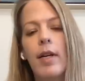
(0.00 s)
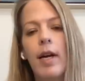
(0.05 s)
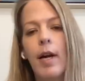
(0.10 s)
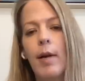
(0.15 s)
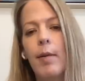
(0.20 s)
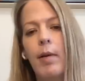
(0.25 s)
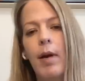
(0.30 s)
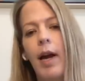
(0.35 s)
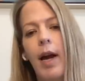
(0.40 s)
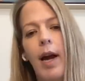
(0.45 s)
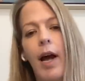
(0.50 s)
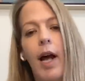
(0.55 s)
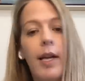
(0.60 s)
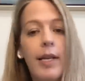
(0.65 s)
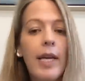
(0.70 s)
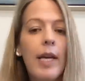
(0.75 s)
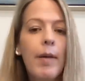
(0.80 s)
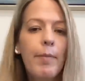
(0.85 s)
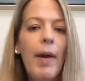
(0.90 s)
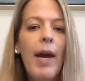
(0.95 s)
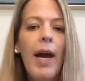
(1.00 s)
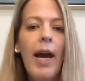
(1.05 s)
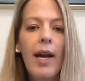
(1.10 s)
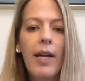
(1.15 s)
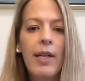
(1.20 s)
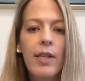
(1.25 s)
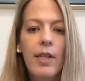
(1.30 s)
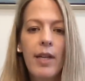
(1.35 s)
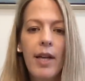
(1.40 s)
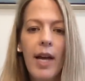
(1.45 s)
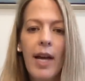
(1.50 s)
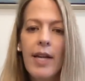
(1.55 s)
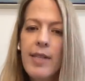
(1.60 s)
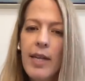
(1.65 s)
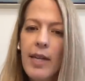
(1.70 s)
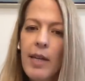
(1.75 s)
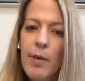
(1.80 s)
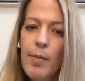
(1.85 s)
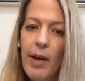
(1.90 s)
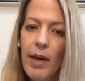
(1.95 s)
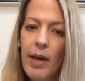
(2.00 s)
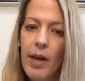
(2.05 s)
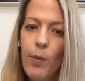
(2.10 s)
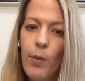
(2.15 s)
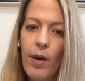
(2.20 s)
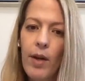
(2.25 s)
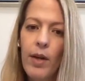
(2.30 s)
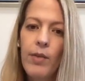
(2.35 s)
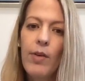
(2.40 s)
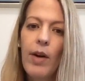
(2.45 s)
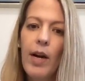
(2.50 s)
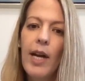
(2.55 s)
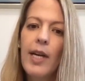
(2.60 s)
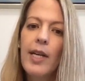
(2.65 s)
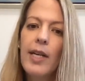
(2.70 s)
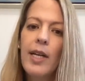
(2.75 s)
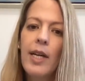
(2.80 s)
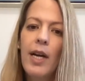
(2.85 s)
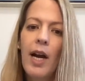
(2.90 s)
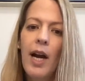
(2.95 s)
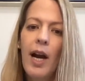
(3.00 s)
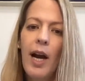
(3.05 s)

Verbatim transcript: I get mad, as anybody would, right?